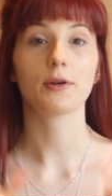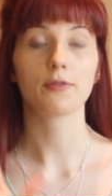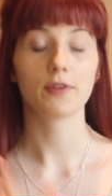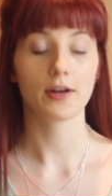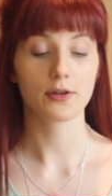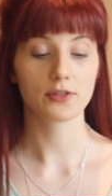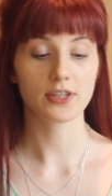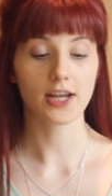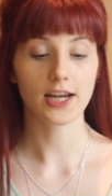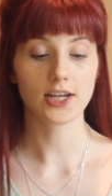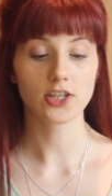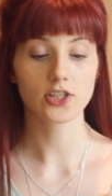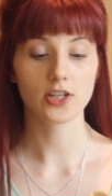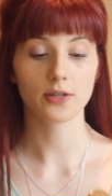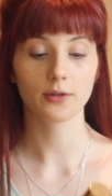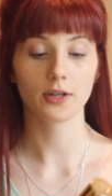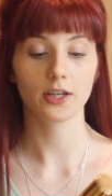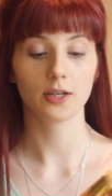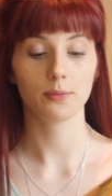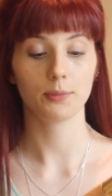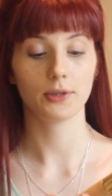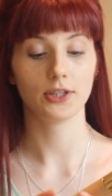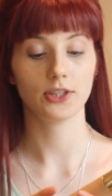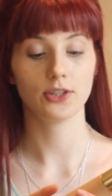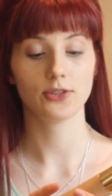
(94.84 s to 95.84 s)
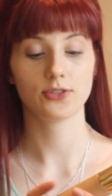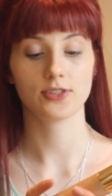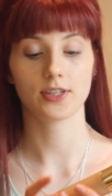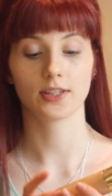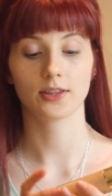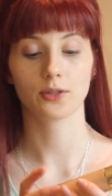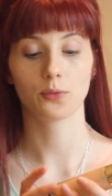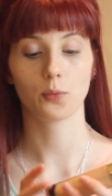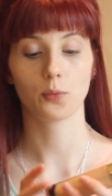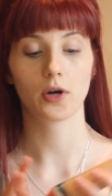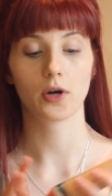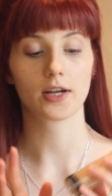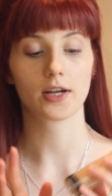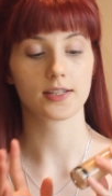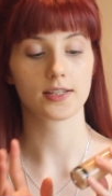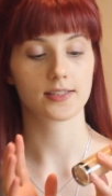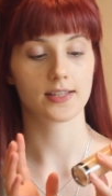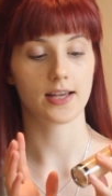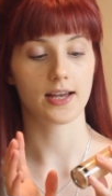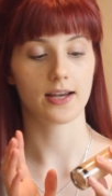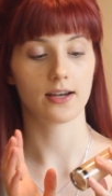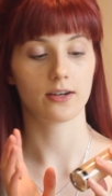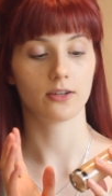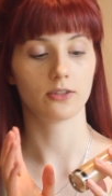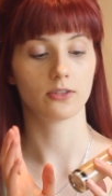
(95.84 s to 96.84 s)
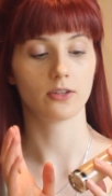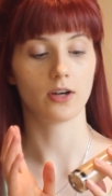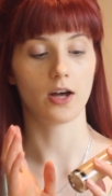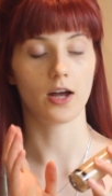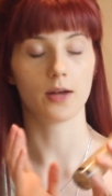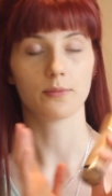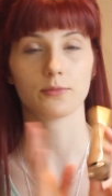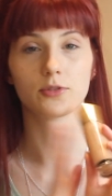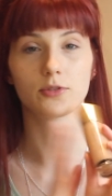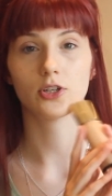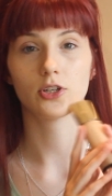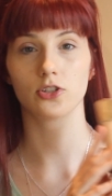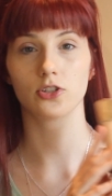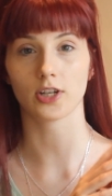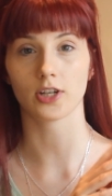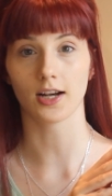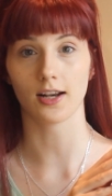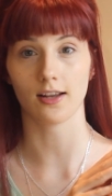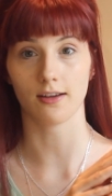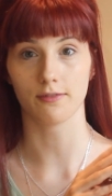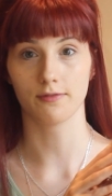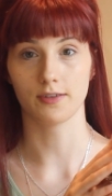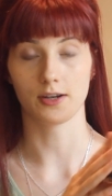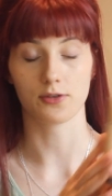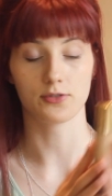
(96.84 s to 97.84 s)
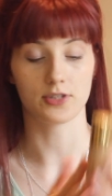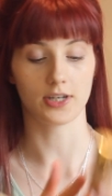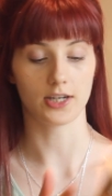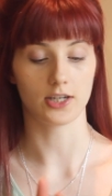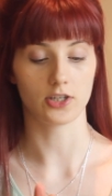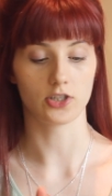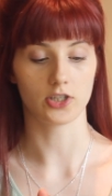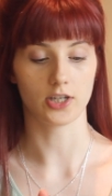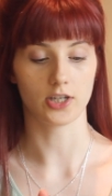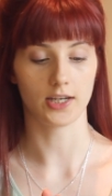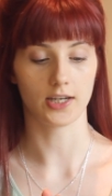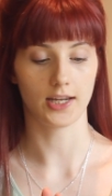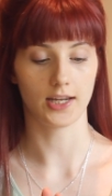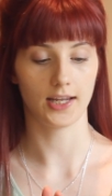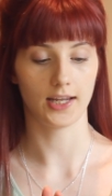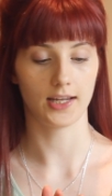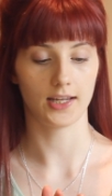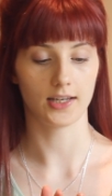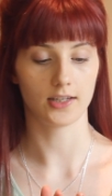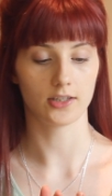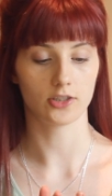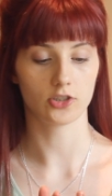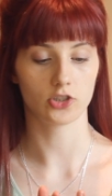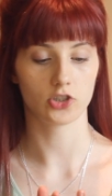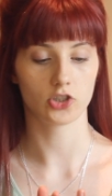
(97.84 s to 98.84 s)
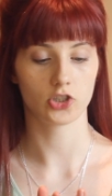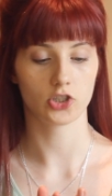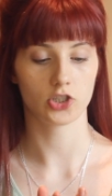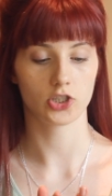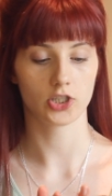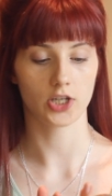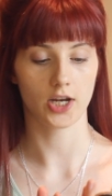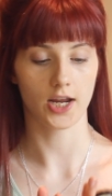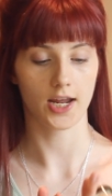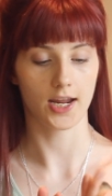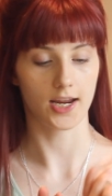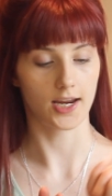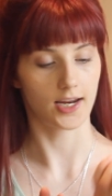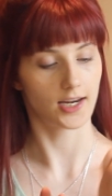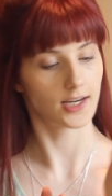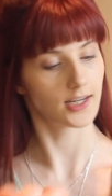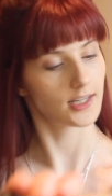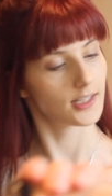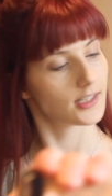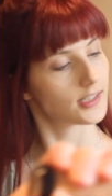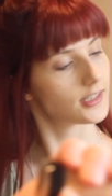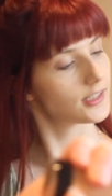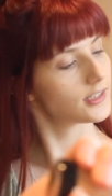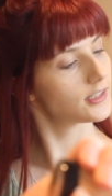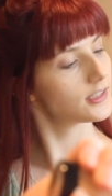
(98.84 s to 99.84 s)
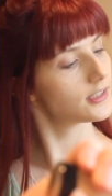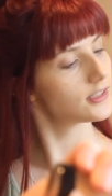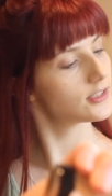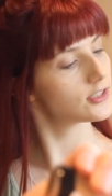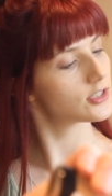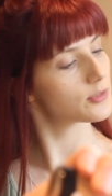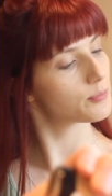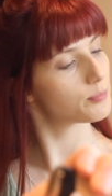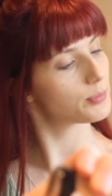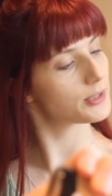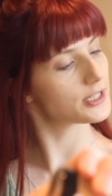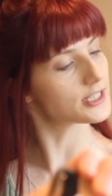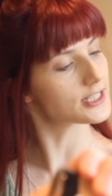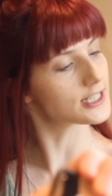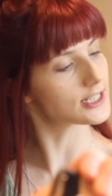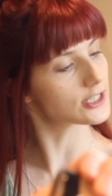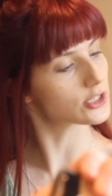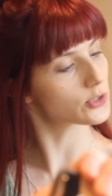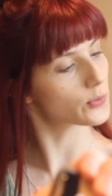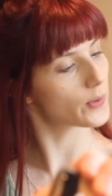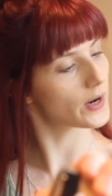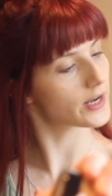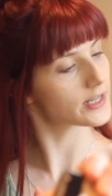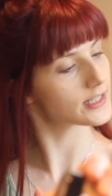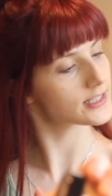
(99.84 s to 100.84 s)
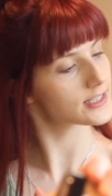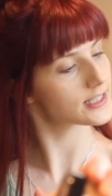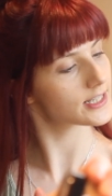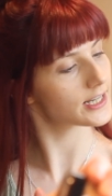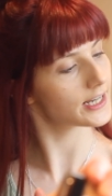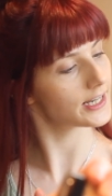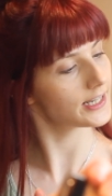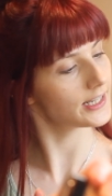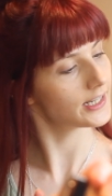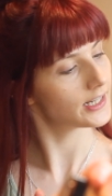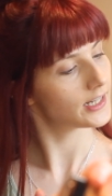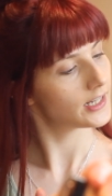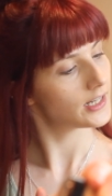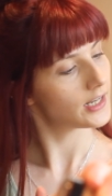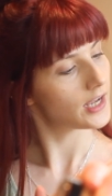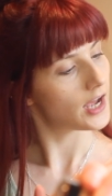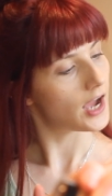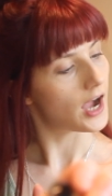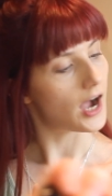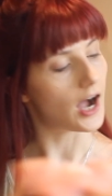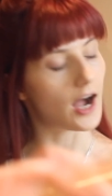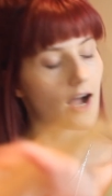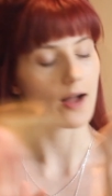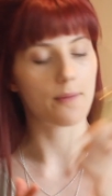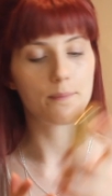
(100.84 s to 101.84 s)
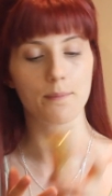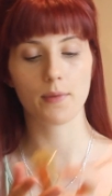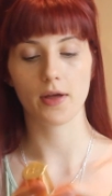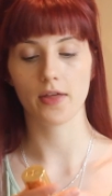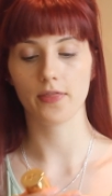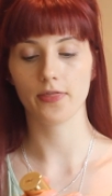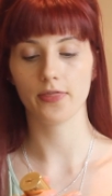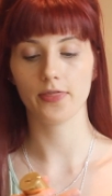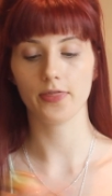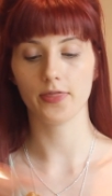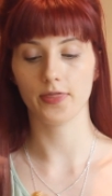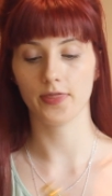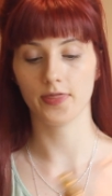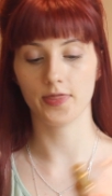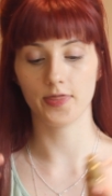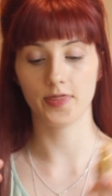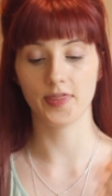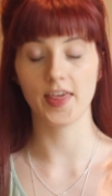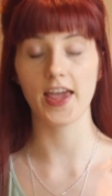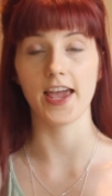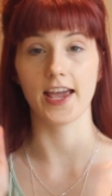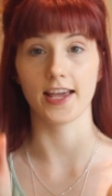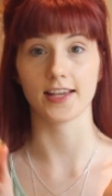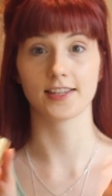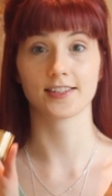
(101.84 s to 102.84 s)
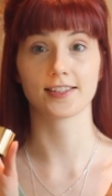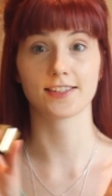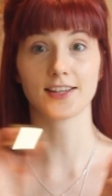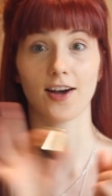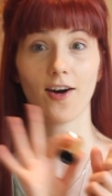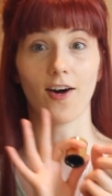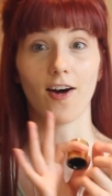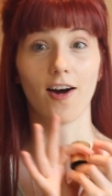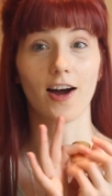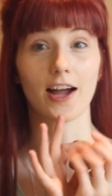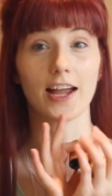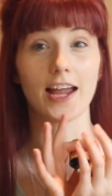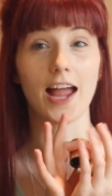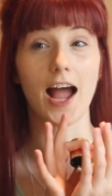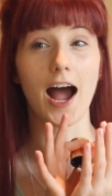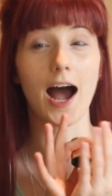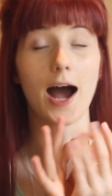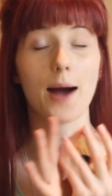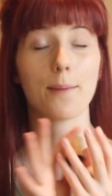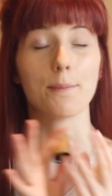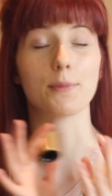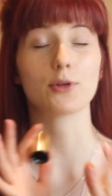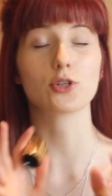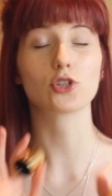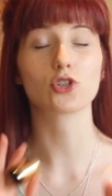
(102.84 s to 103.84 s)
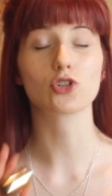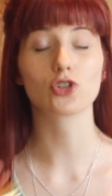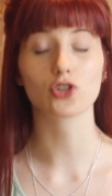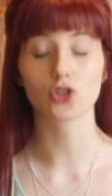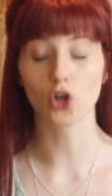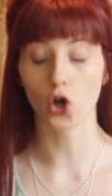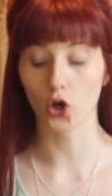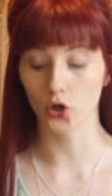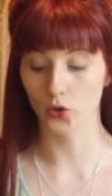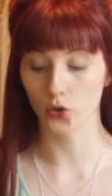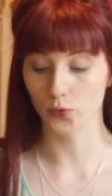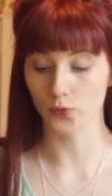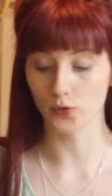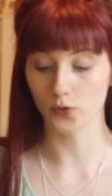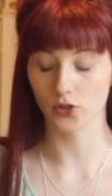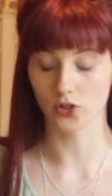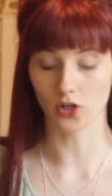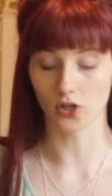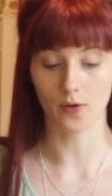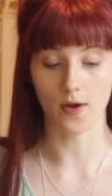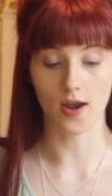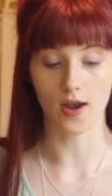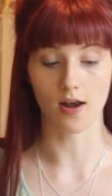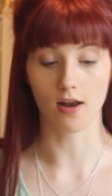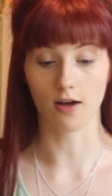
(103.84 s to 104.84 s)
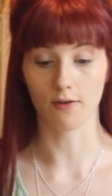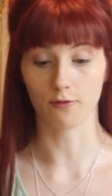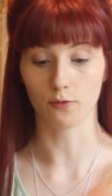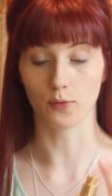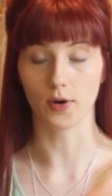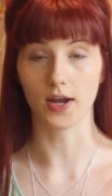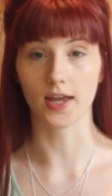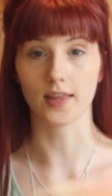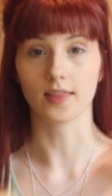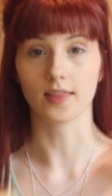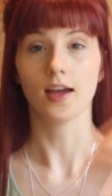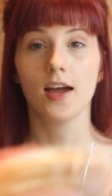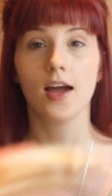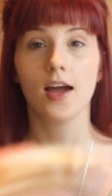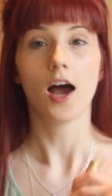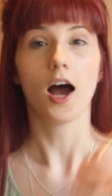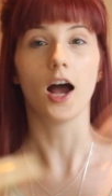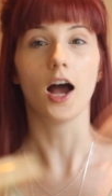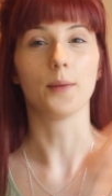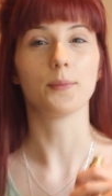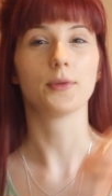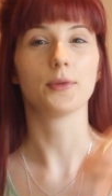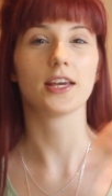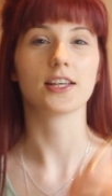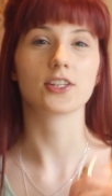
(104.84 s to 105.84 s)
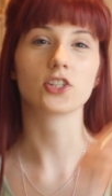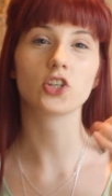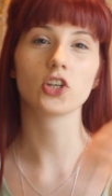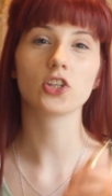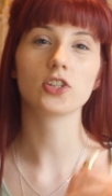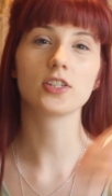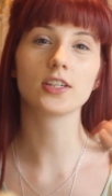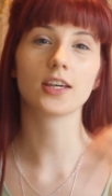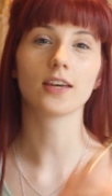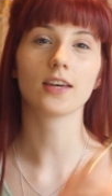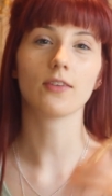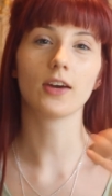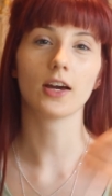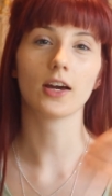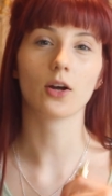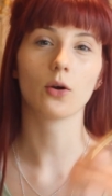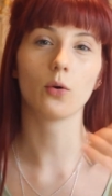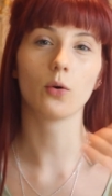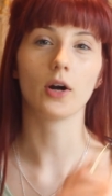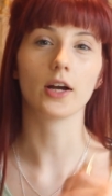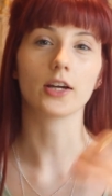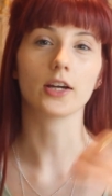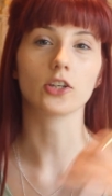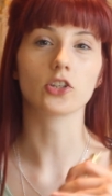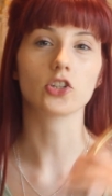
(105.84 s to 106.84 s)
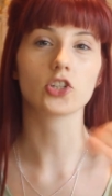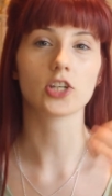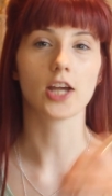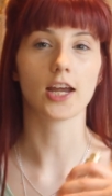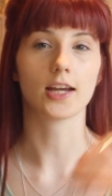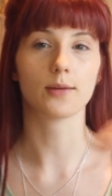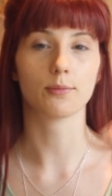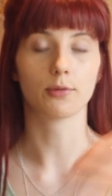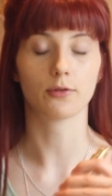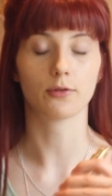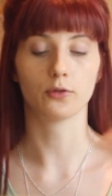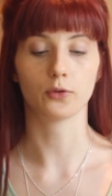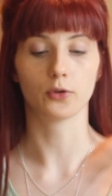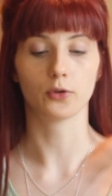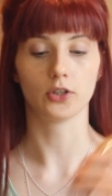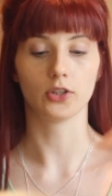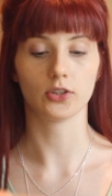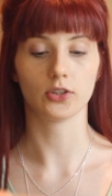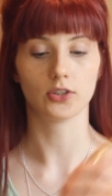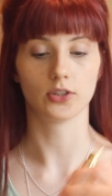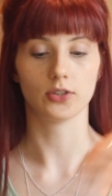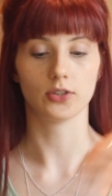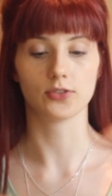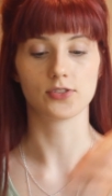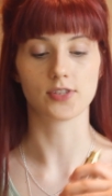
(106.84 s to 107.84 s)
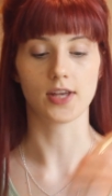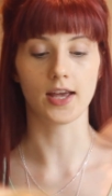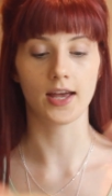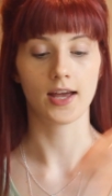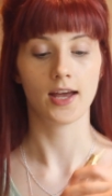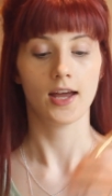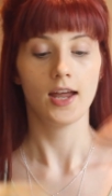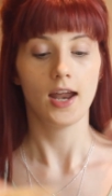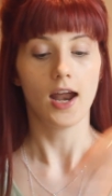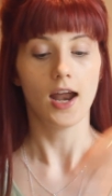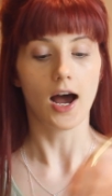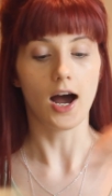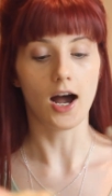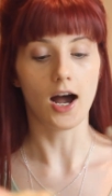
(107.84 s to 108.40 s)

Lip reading: my foundation, I'm going to be using the YSL Touche Eclat foundation in shade BD20. This I am so in love with. It's good to give it quite a good shake before you use it.